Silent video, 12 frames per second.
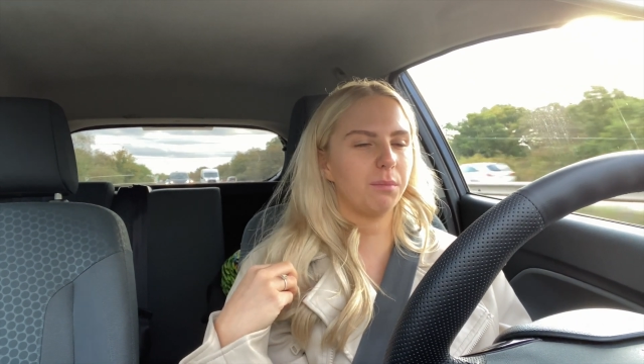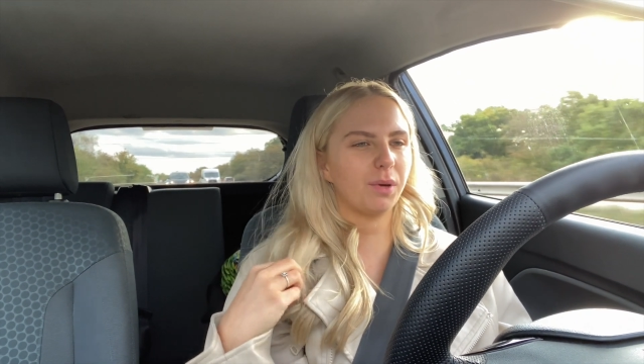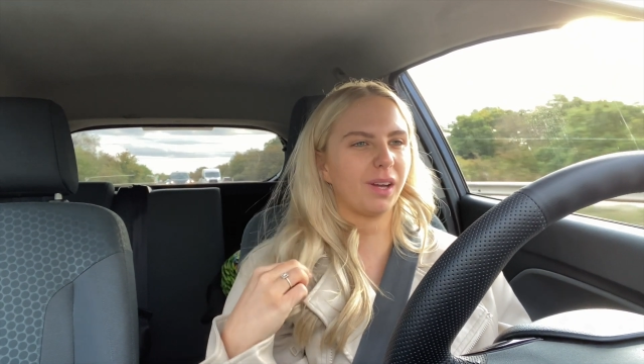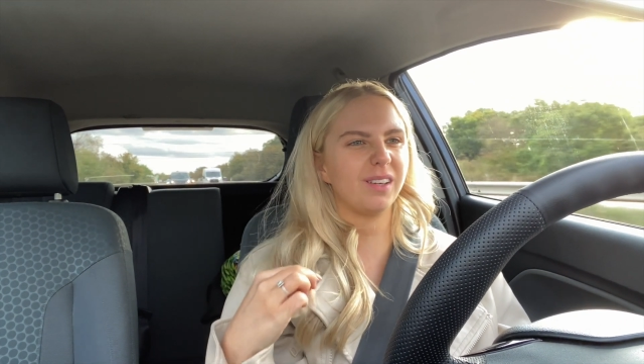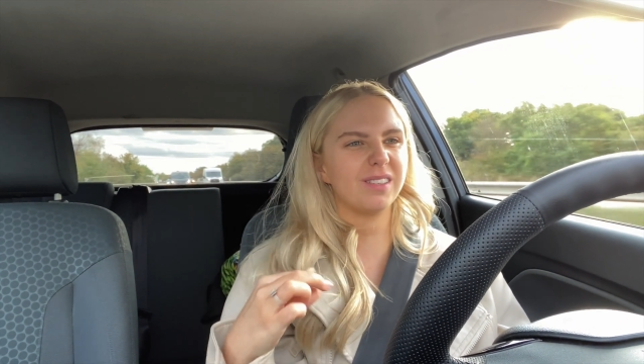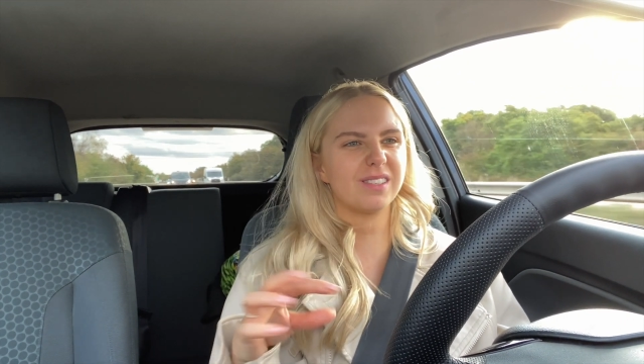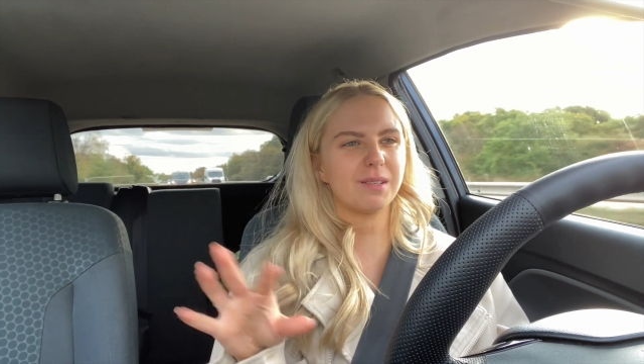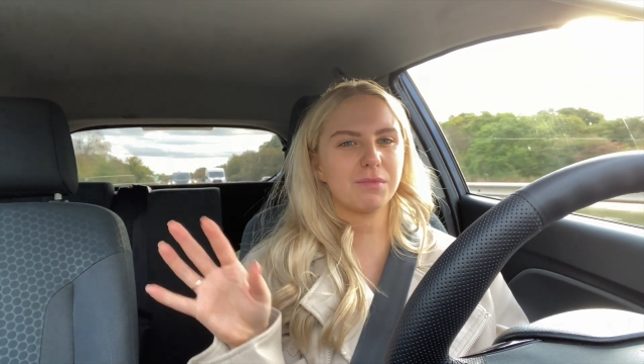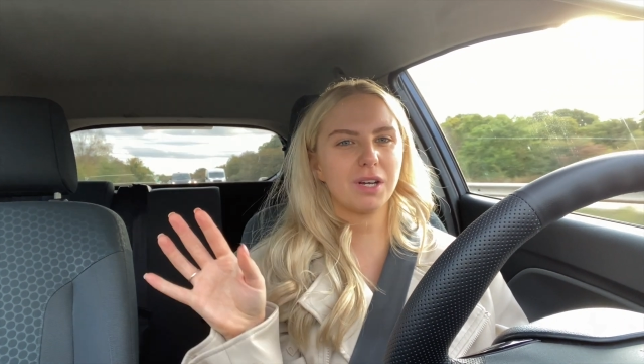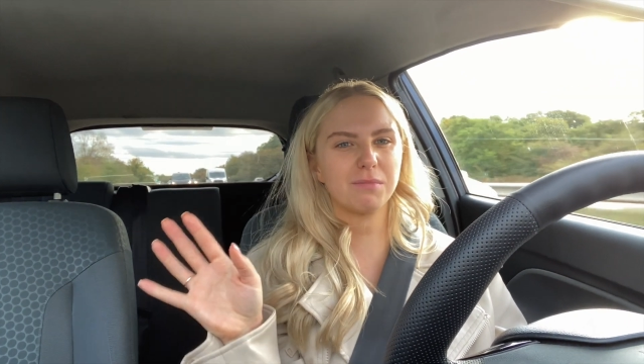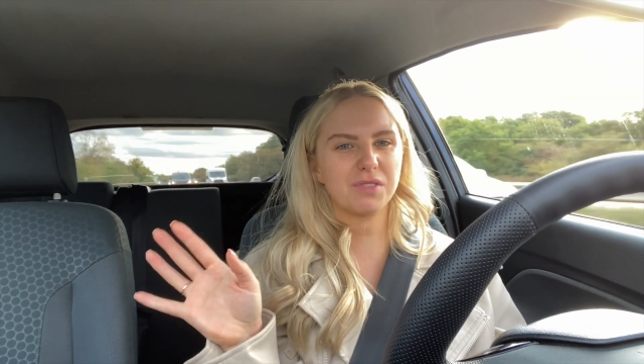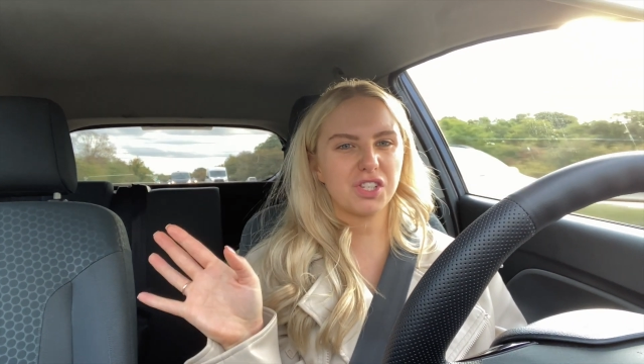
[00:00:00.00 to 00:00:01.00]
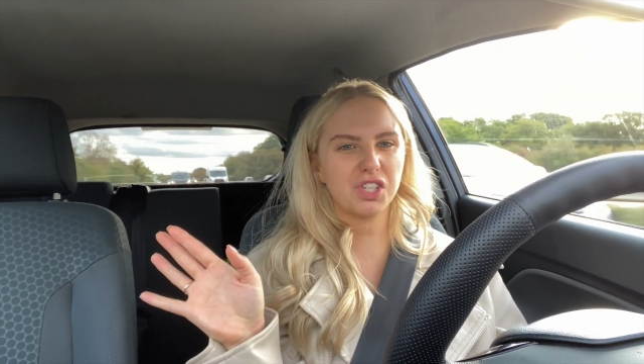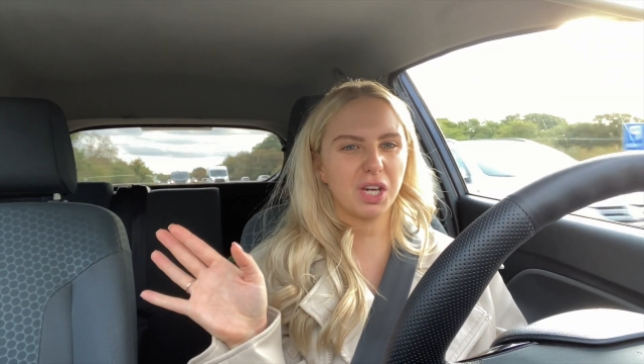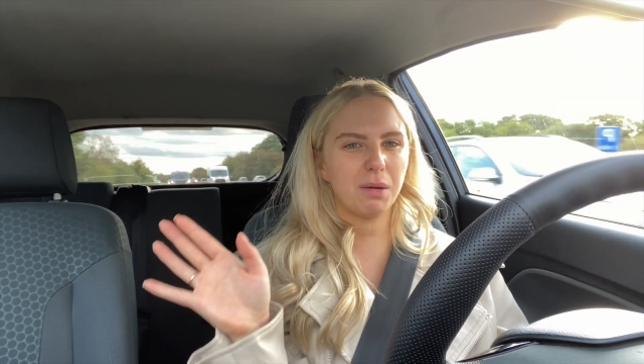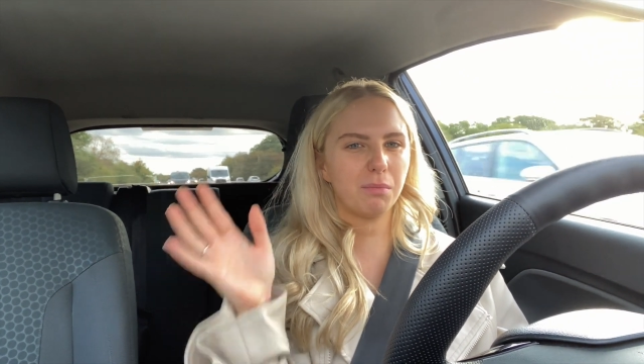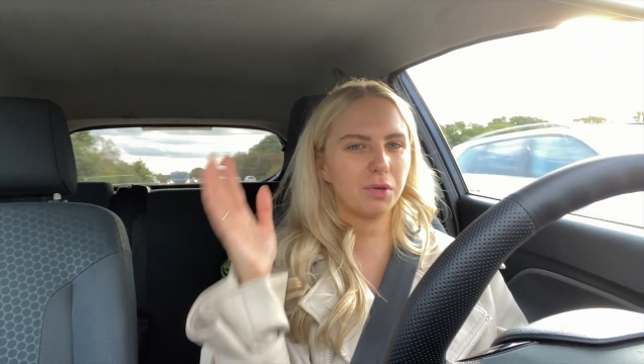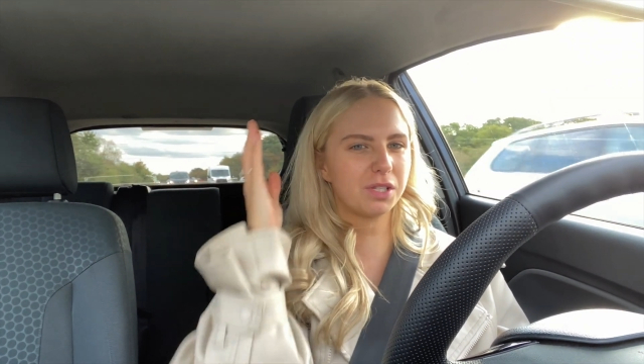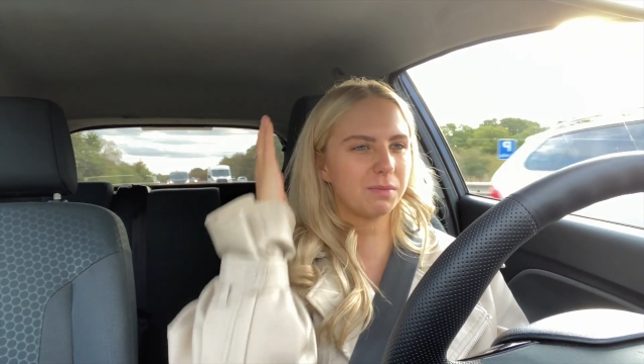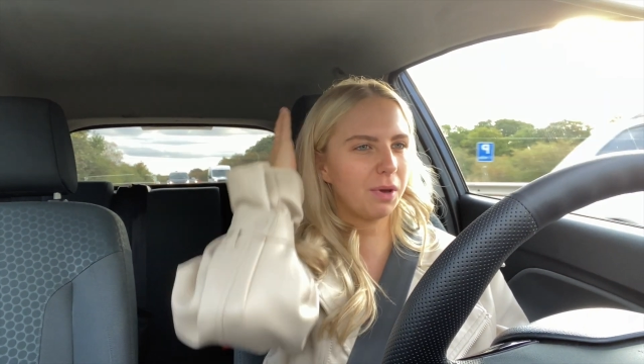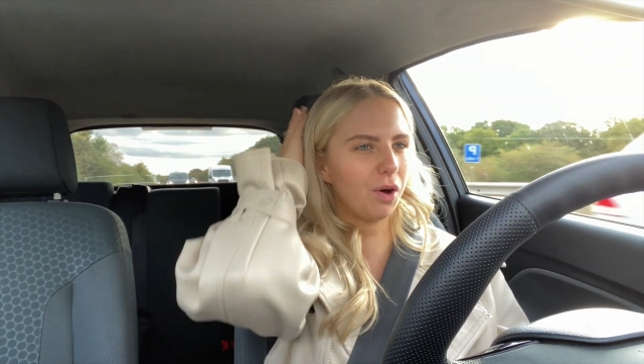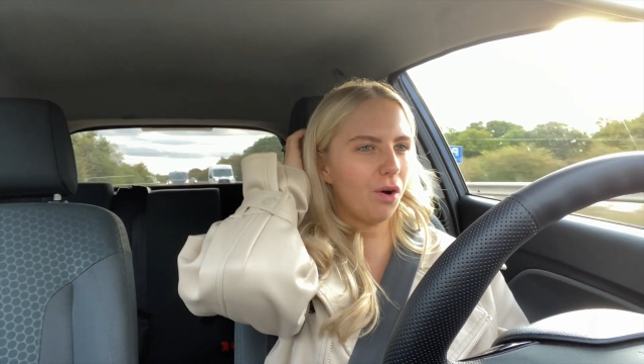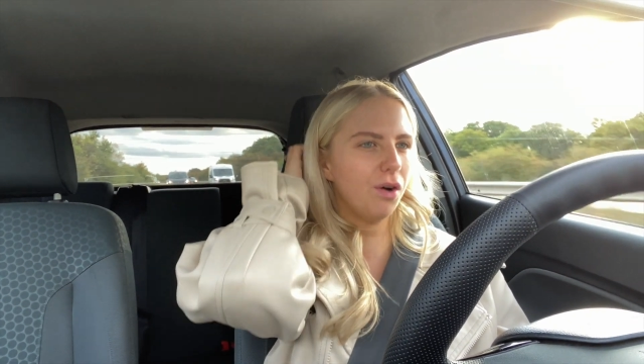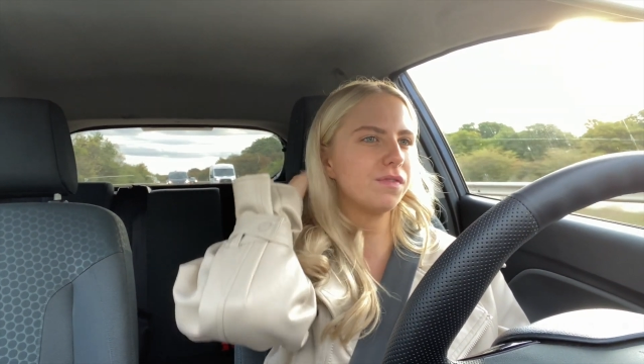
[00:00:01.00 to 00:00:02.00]
because sometimes the chicken puts me
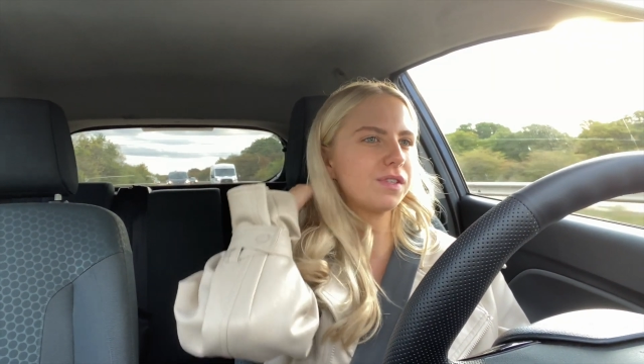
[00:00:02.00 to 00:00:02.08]
off,